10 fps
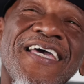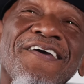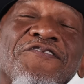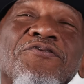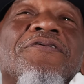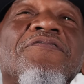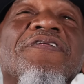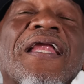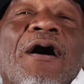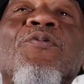
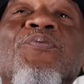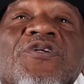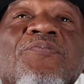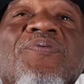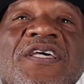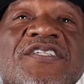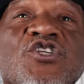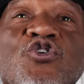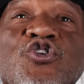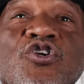I will put the police
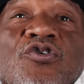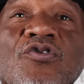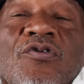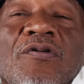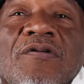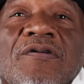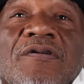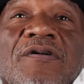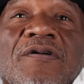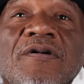on you.
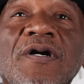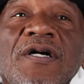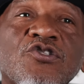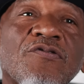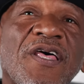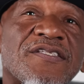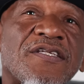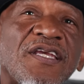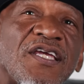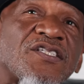So that's
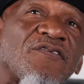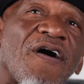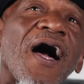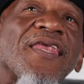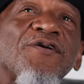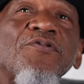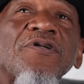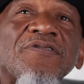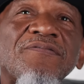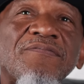the nature of
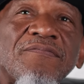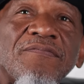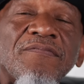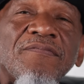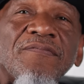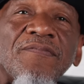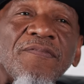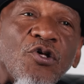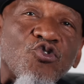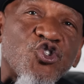Hollywood,
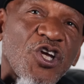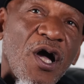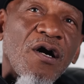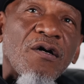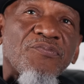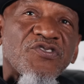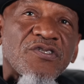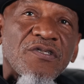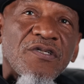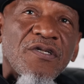those
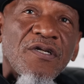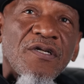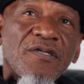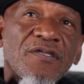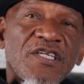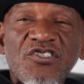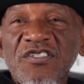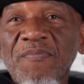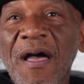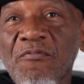jobs. This
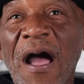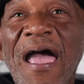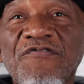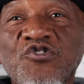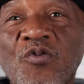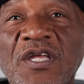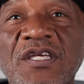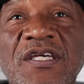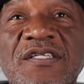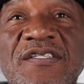is my wife 20
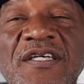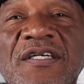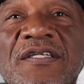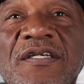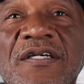years in.